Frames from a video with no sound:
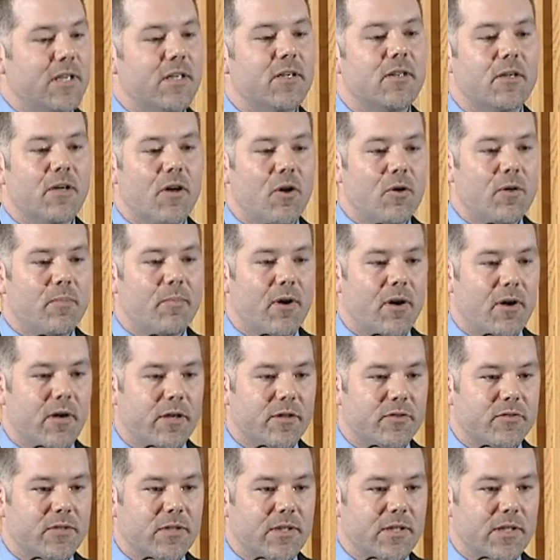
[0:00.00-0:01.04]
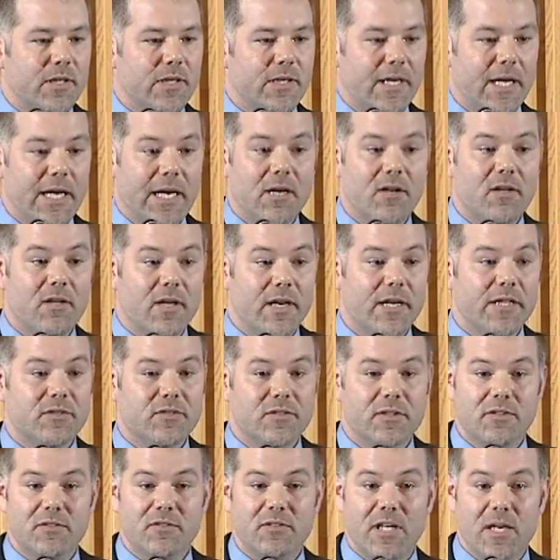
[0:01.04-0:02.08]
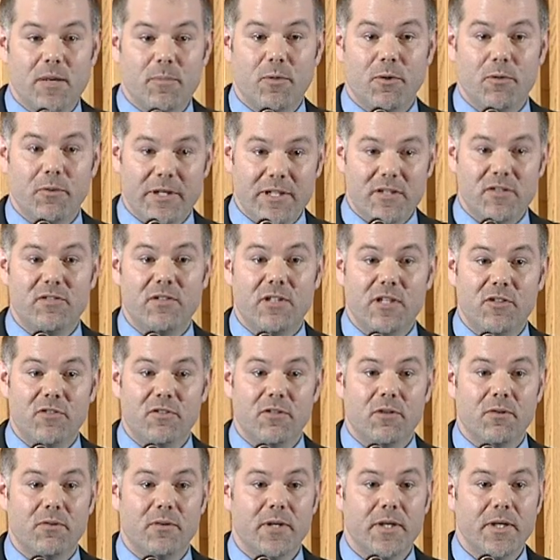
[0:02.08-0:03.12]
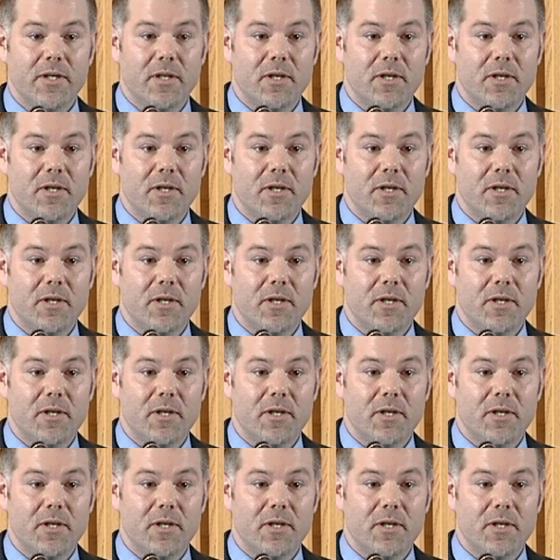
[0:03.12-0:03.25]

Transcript: need to go to Mars and analyze a sample in situ.